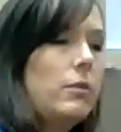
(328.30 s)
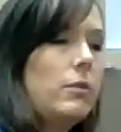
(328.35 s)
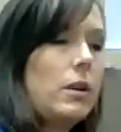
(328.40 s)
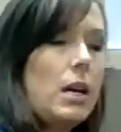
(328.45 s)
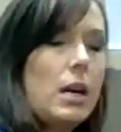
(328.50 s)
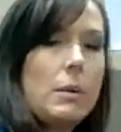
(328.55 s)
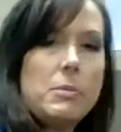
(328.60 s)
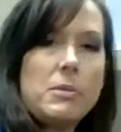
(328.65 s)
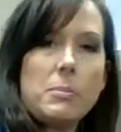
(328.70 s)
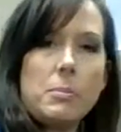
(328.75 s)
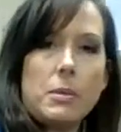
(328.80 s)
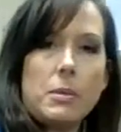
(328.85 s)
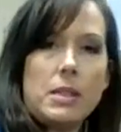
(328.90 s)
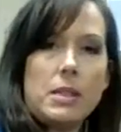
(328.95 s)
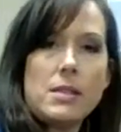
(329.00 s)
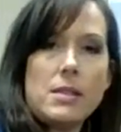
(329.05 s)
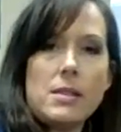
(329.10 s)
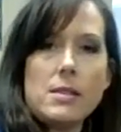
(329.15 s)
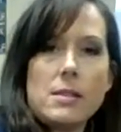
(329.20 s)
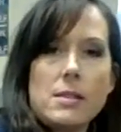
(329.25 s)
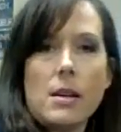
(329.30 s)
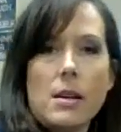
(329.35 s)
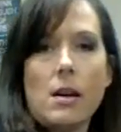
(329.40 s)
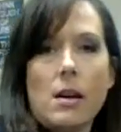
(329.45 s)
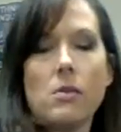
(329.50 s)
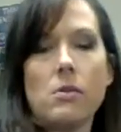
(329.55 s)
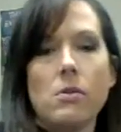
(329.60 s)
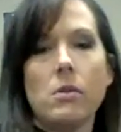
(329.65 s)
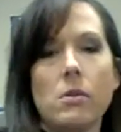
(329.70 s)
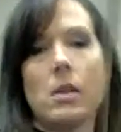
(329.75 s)
wraps, but this is
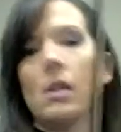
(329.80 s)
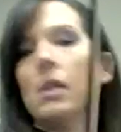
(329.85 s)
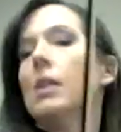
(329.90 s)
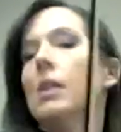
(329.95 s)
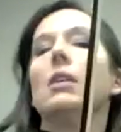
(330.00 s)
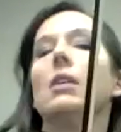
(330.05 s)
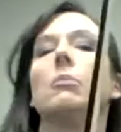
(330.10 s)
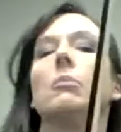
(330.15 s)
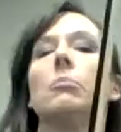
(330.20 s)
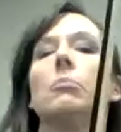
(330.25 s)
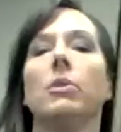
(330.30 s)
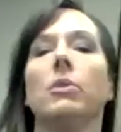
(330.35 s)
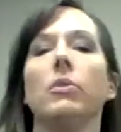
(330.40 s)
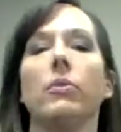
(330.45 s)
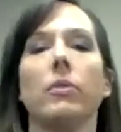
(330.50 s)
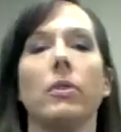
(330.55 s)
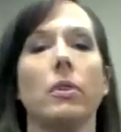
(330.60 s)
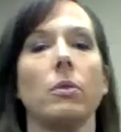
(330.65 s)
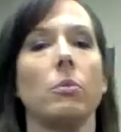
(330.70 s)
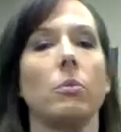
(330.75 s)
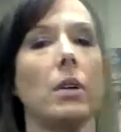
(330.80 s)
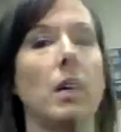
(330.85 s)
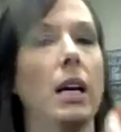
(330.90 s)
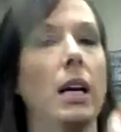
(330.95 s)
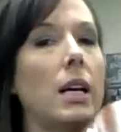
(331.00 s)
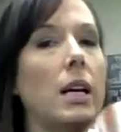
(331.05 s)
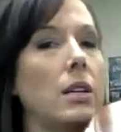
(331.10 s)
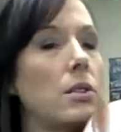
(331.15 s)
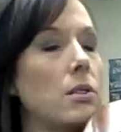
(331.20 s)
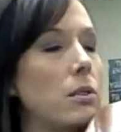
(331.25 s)
how music would
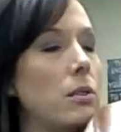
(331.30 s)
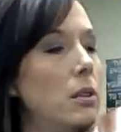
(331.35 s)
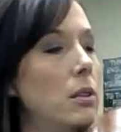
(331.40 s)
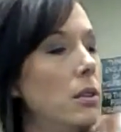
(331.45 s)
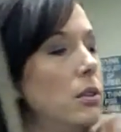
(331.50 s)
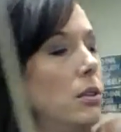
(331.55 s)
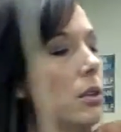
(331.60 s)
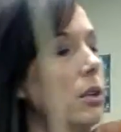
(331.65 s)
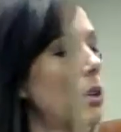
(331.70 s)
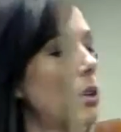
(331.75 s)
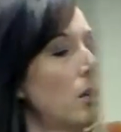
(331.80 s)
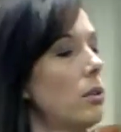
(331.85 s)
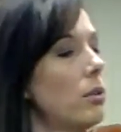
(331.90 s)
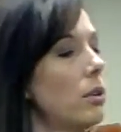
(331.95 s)
actually look.